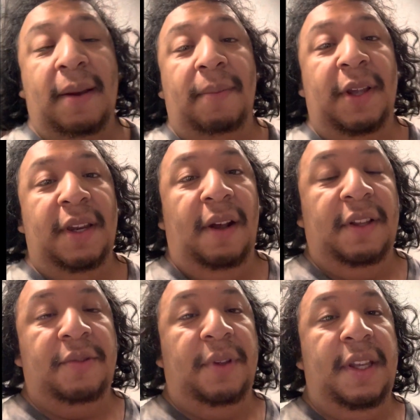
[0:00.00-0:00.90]
But no, it
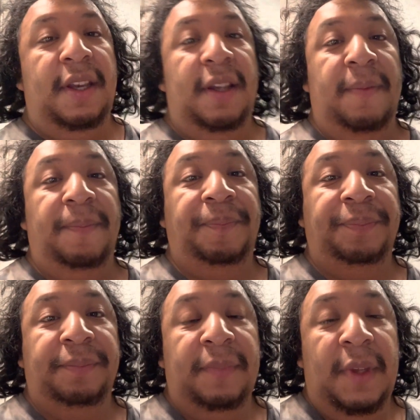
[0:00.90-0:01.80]
looks really good.
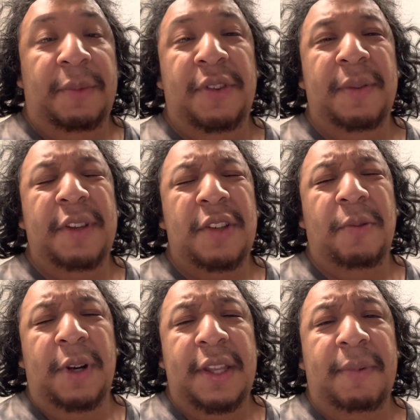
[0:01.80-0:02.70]
So it was like
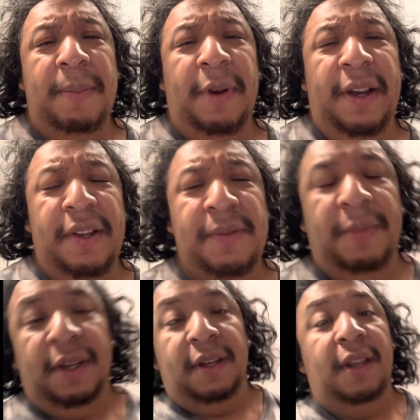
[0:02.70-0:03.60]
$23,
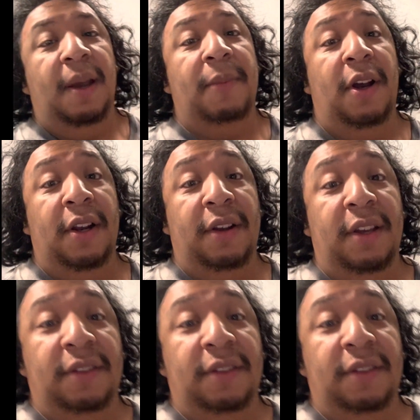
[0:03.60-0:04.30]
but I'm hungry.